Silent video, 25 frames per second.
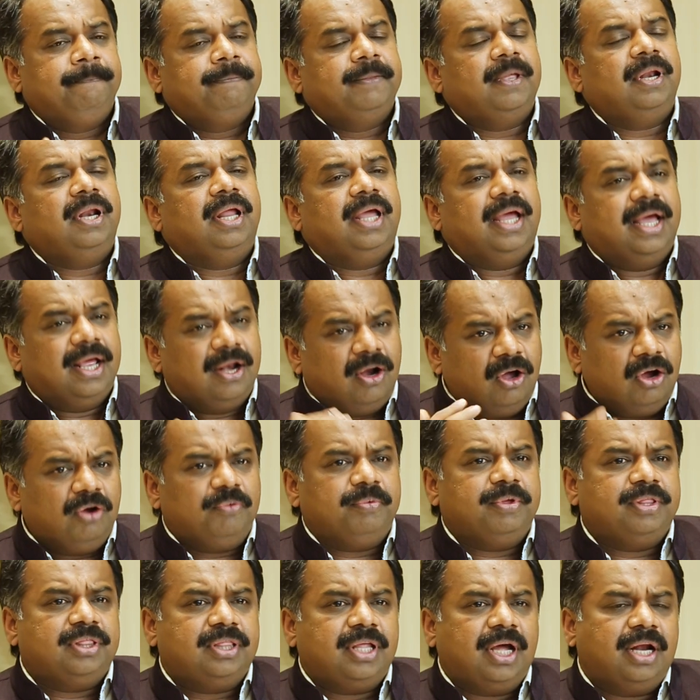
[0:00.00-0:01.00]
And along
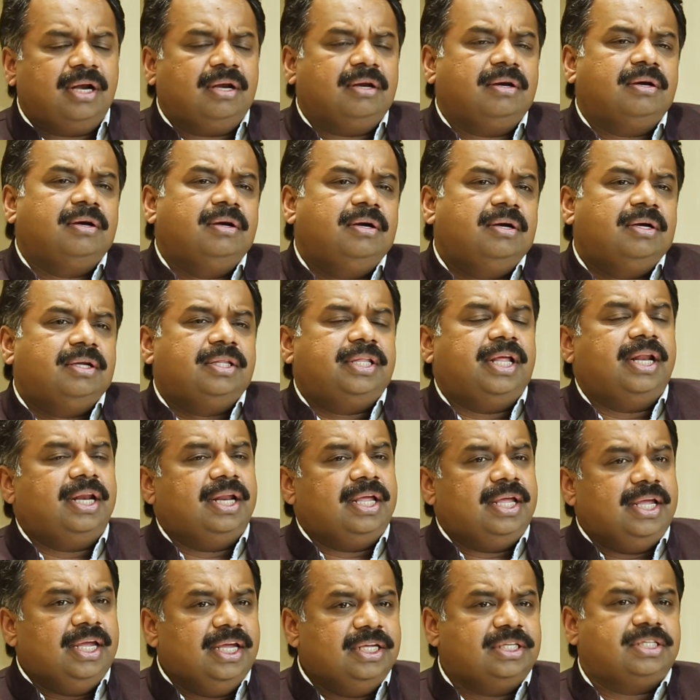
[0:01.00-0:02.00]
with that, then
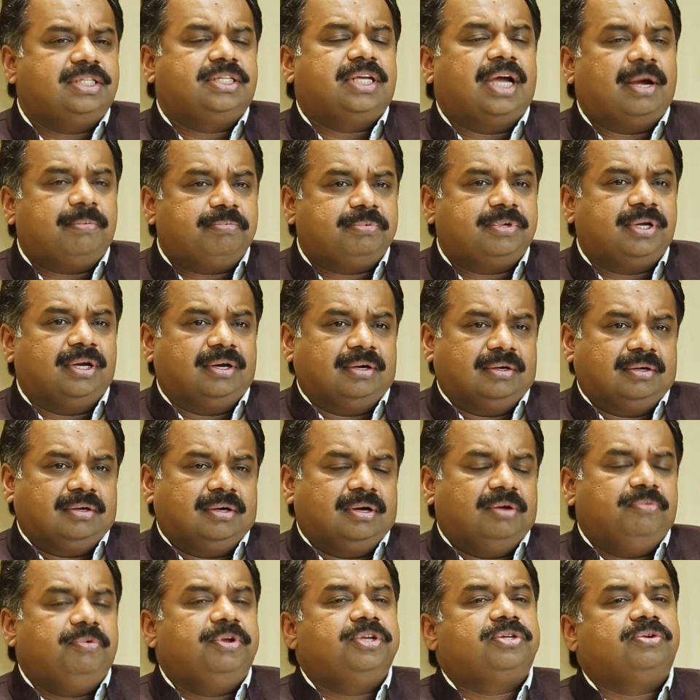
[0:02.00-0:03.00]
each chapter
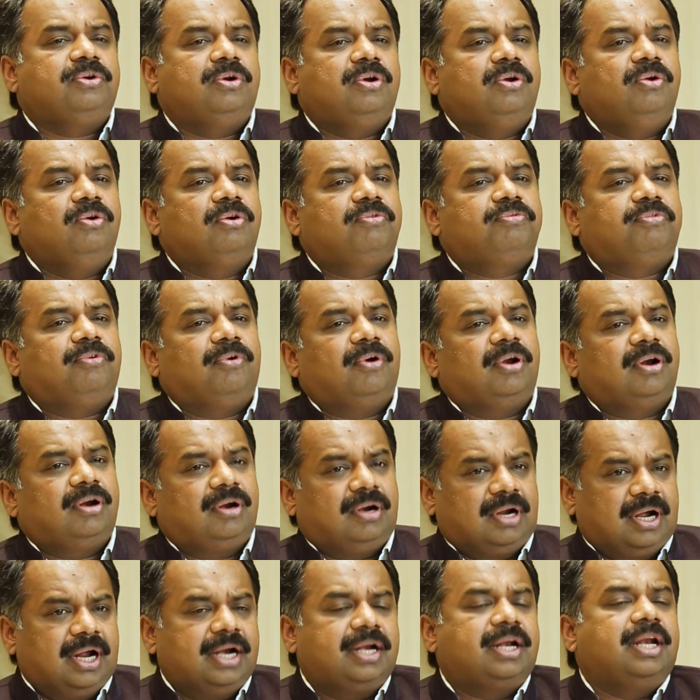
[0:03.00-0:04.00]
we should look for
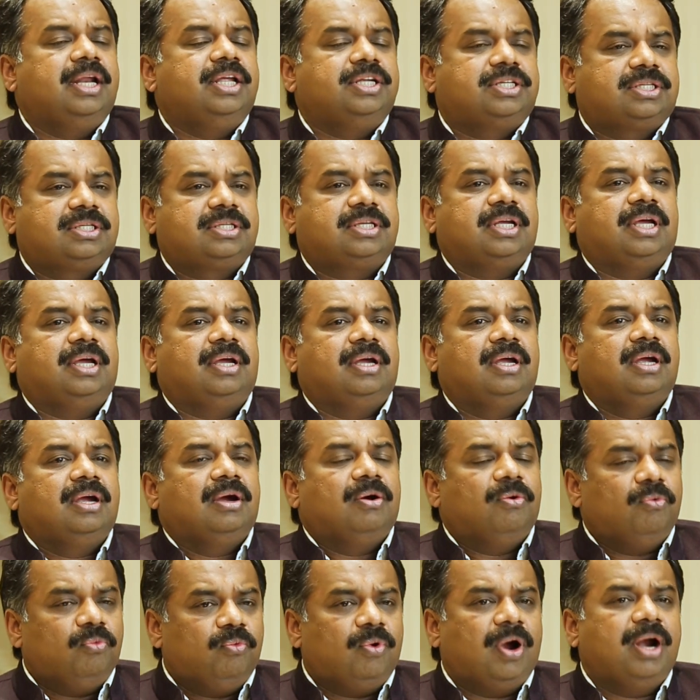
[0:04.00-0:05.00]
at least say
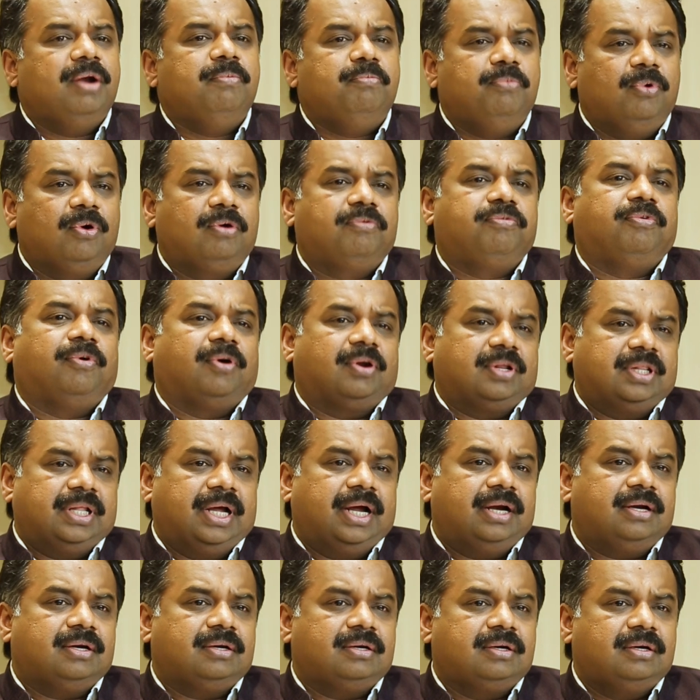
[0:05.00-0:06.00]
one book for
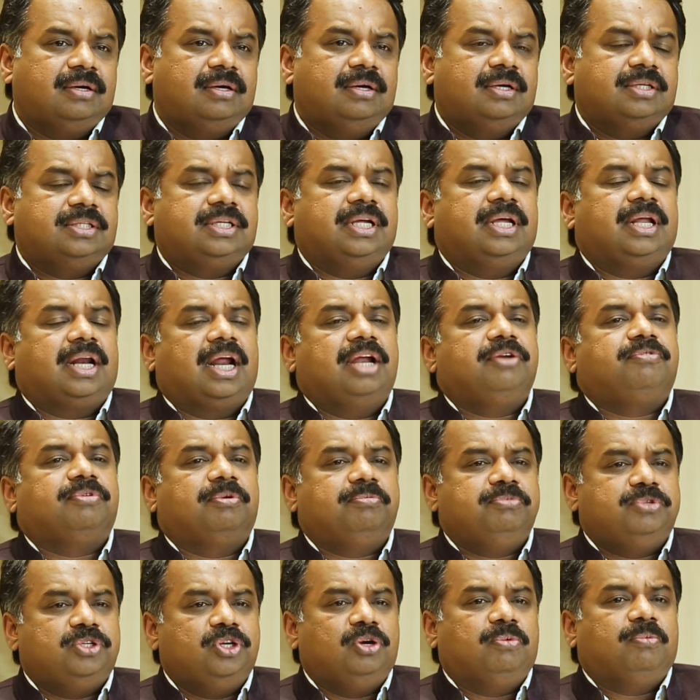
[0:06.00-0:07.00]
that, say right
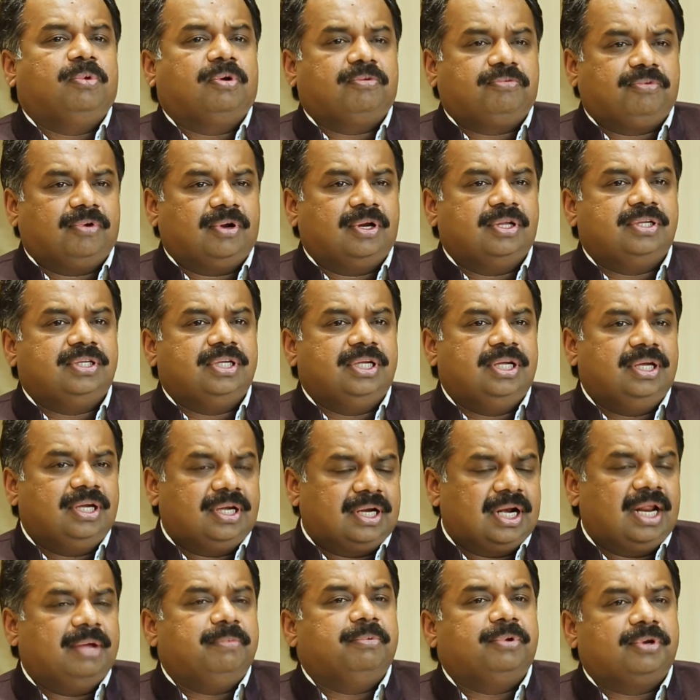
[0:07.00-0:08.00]
from geomorphology,
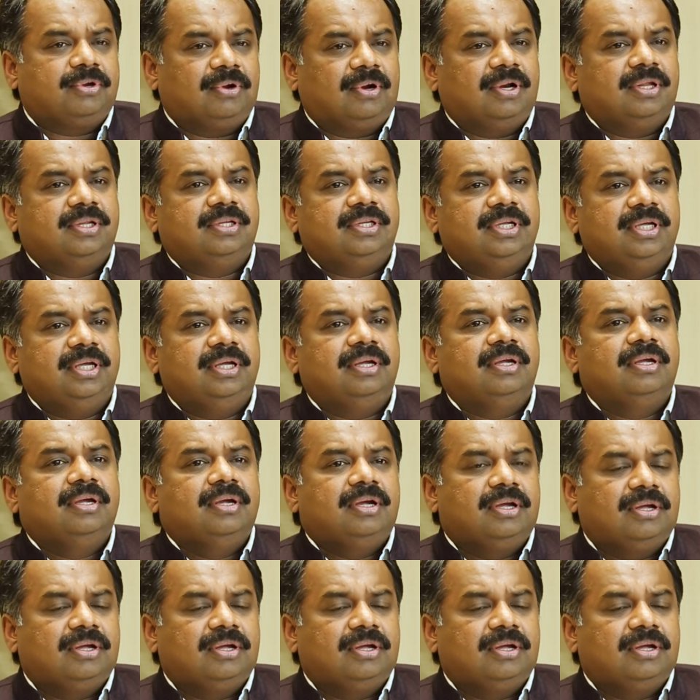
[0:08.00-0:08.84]
climatology,